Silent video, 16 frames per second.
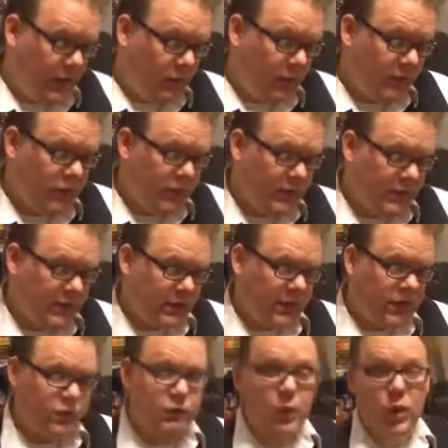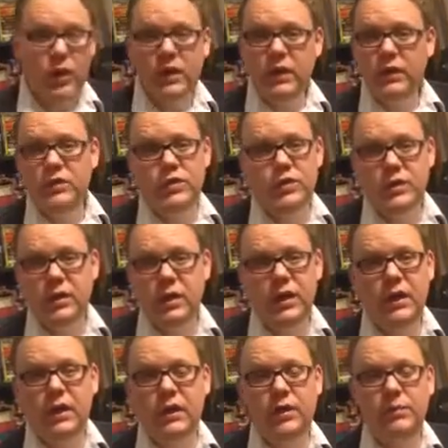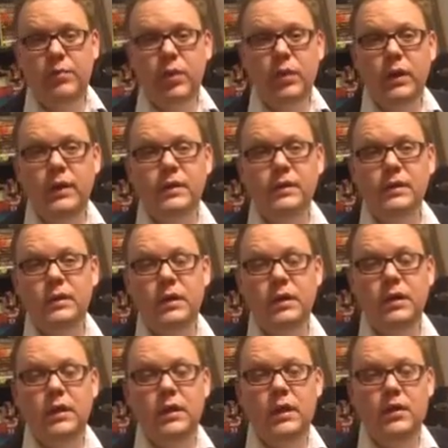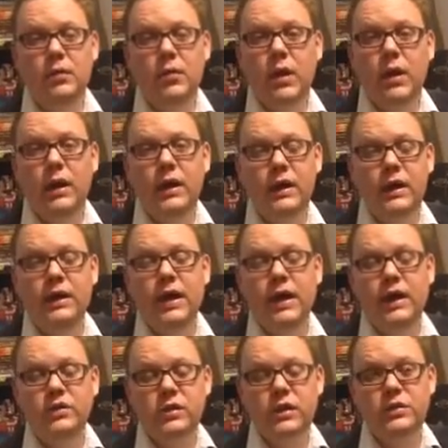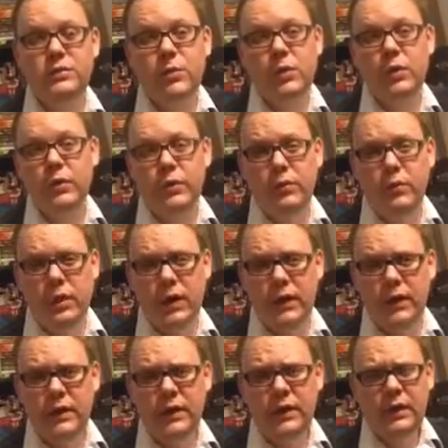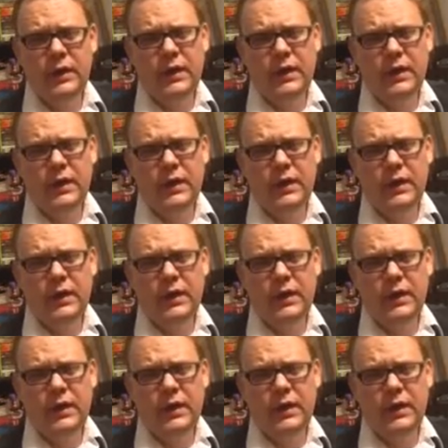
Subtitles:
which is a spoilage component in the wine, and it can actually spoil the wine.